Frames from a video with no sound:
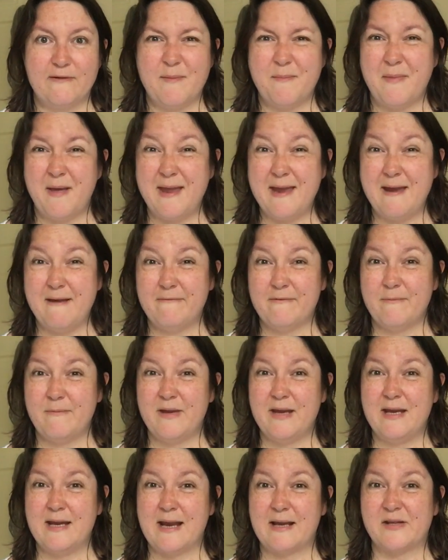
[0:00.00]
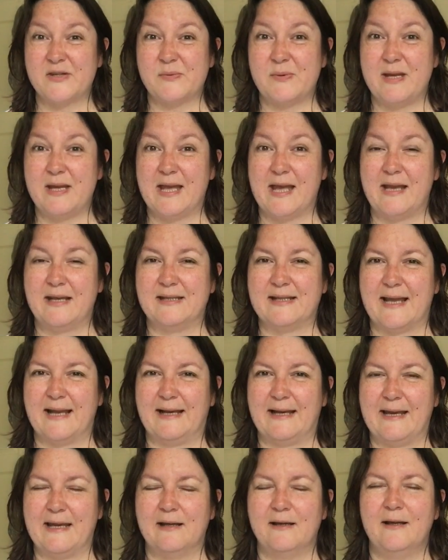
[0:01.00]
It may even be next weekend,
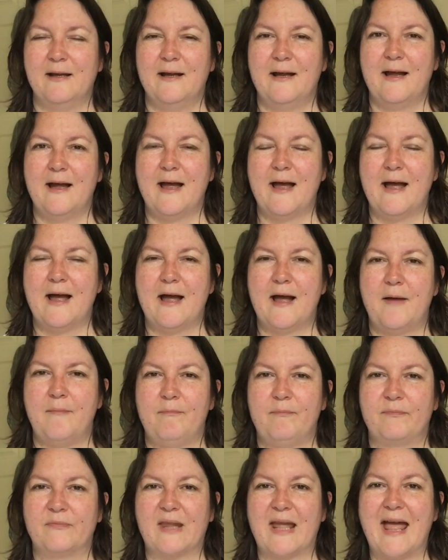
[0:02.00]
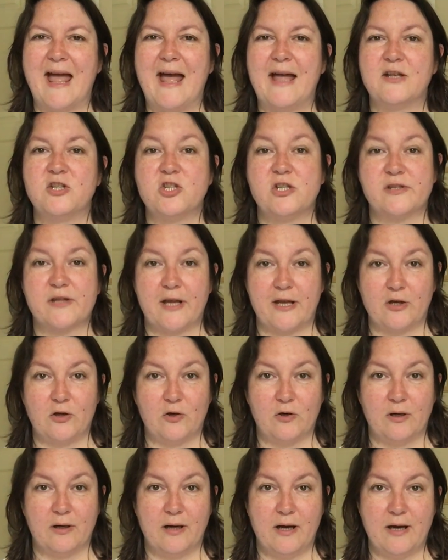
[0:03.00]
Ellie. And she's going
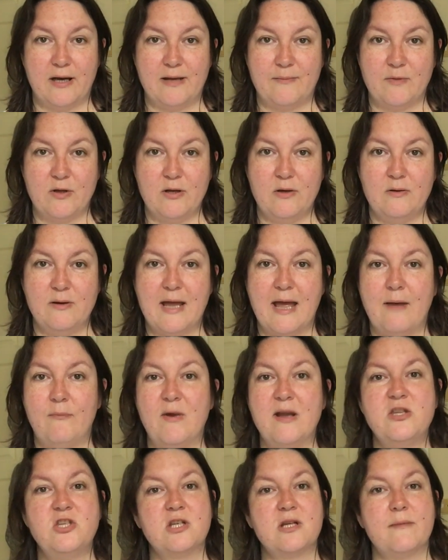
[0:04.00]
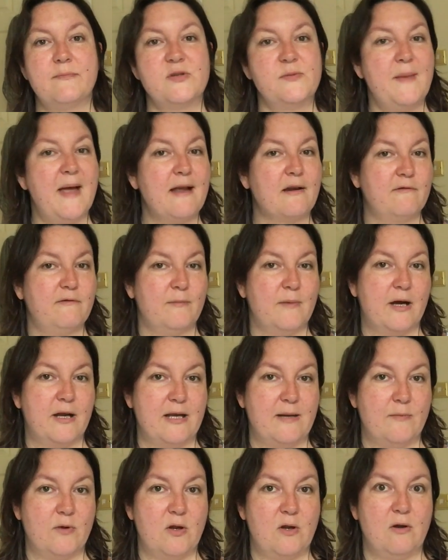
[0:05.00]
on honeymoon, and when she comes back from
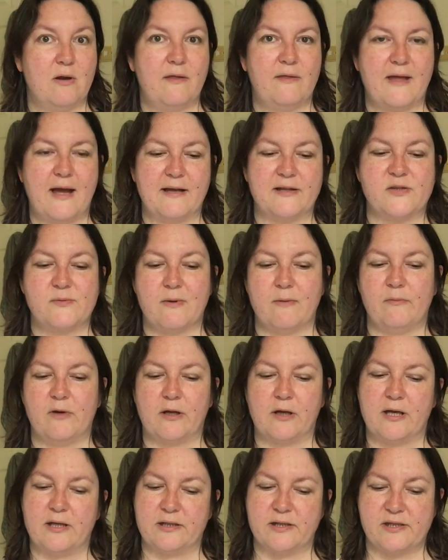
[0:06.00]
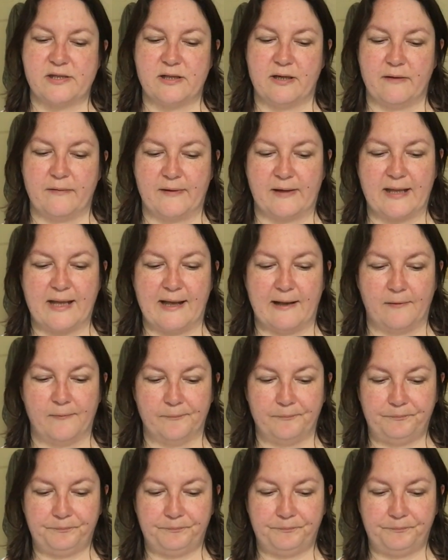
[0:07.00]
honeymoon, that's when we're going to start the cowl.